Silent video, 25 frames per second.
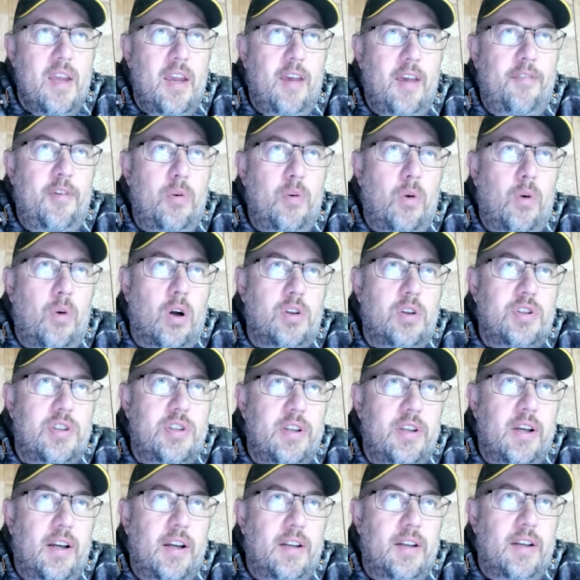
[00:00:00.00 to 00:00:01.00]
if you
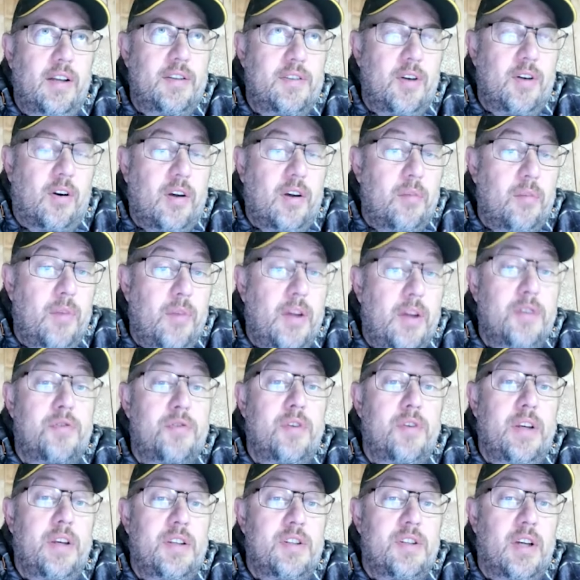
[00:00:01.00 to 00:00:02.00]
watch the
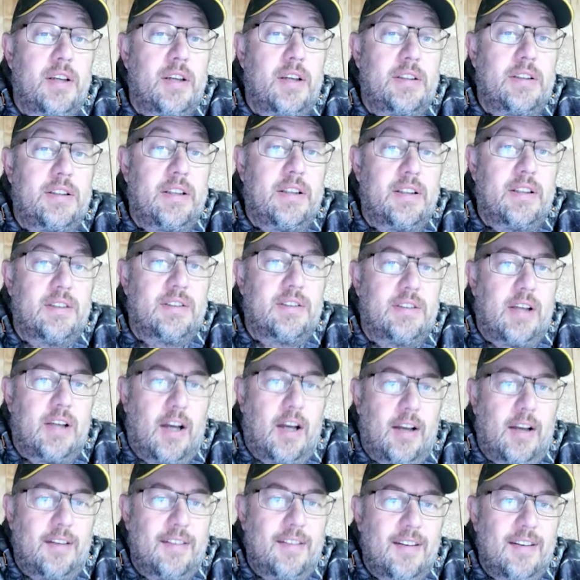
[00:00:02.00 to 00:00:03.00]
documentary Chasing the
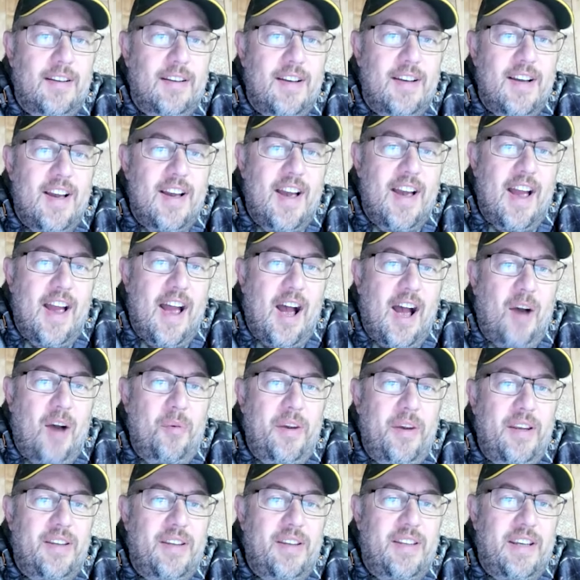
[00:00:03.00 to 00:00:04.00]
Sun,
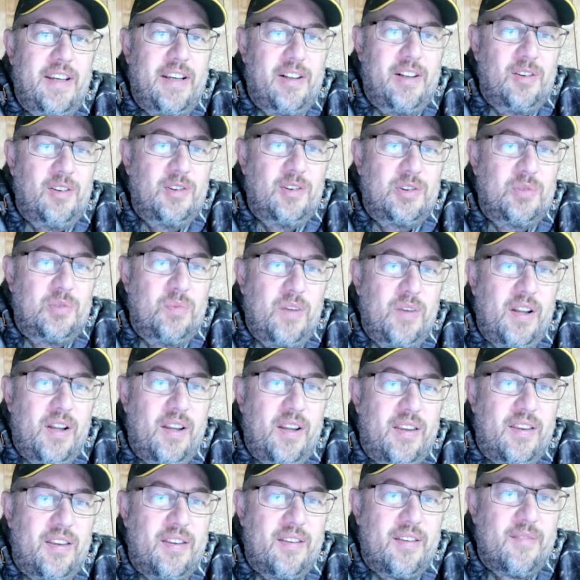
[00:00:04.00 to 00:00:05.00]
how he deals
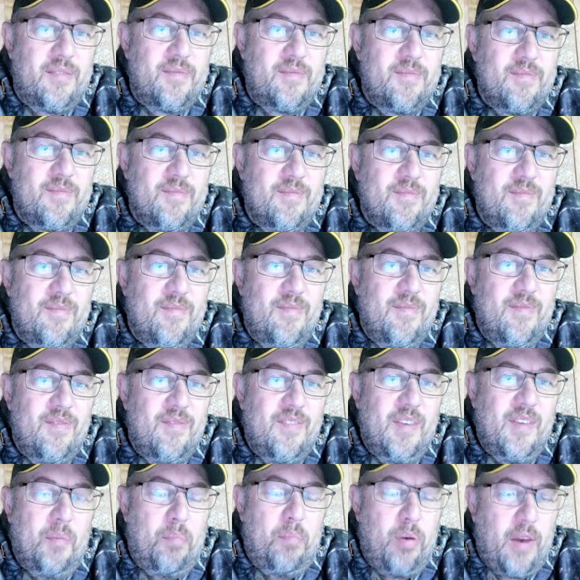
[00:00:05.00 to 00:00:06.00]
with the
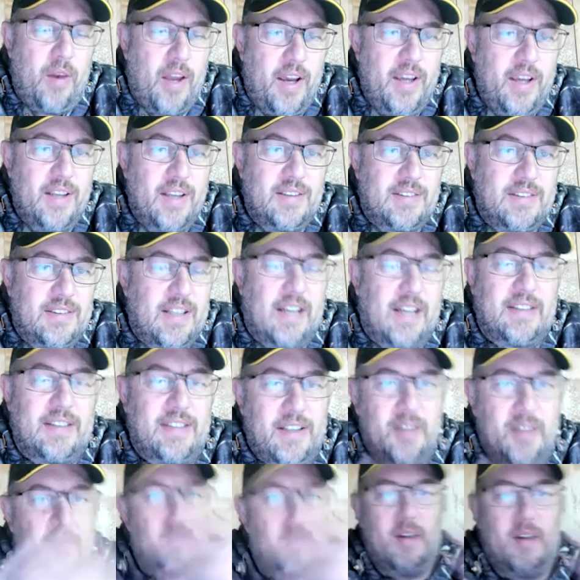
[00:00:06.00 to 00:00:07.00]
players, that's
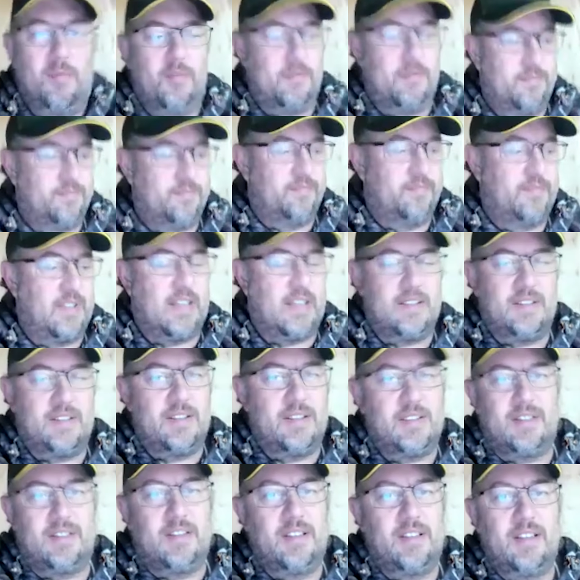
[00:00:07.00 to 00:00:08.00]
incredible. That's
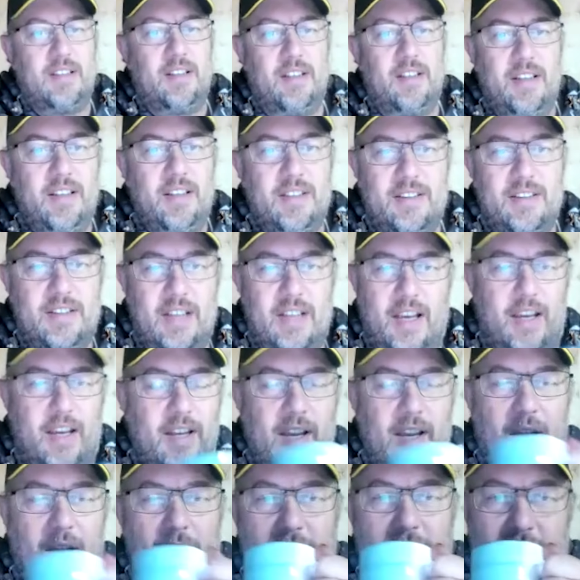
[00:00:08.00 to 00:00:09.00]
just insane
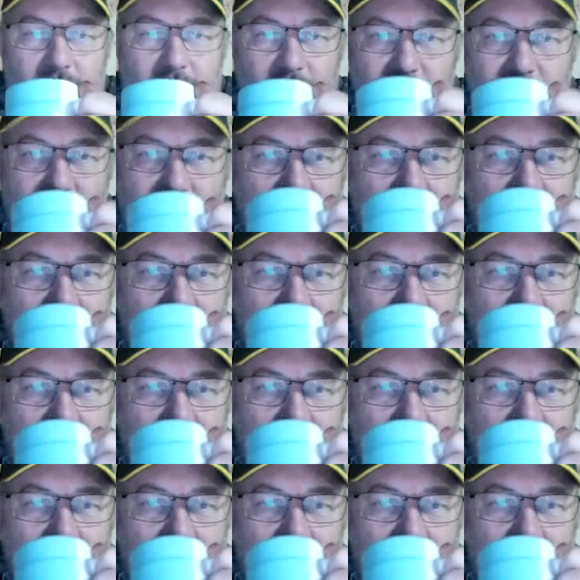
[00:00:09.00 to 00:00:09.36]
how he deals with